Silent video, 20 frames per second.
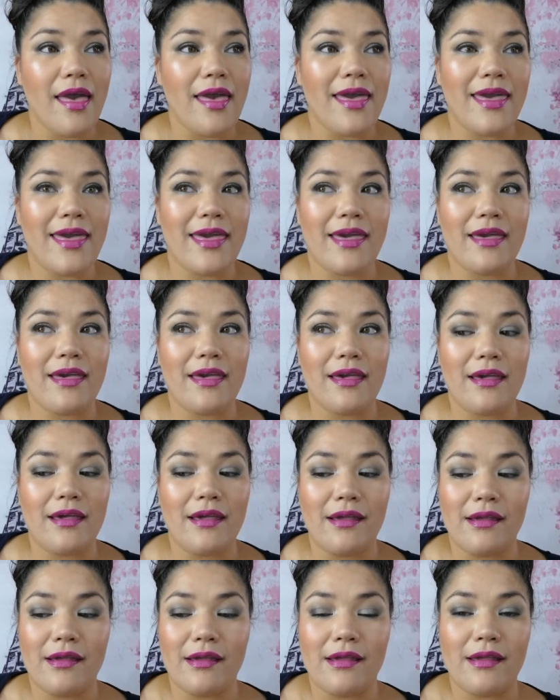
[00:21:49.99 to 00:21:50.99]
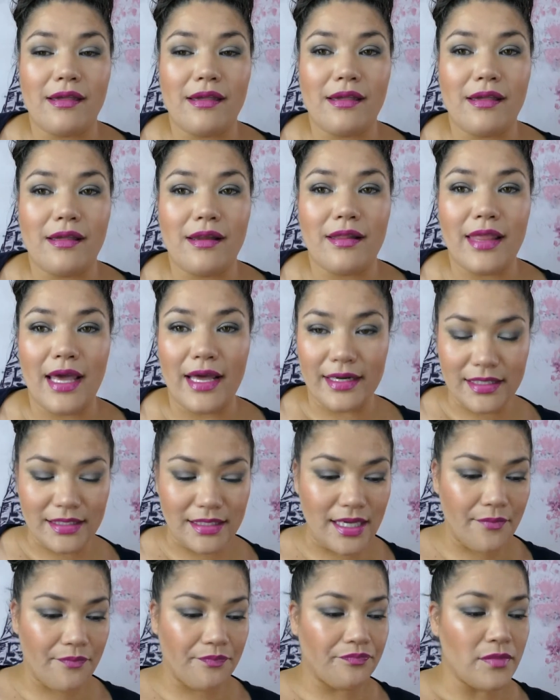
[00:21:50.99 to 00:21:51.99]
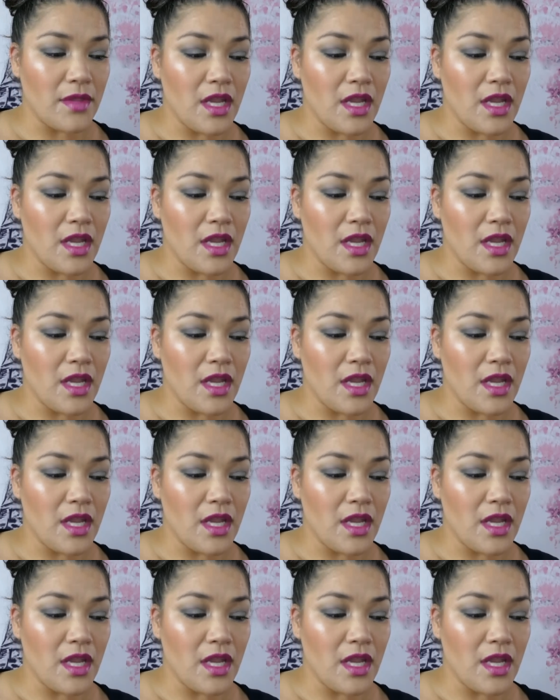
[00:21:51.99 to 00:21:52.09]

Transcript: and that is it.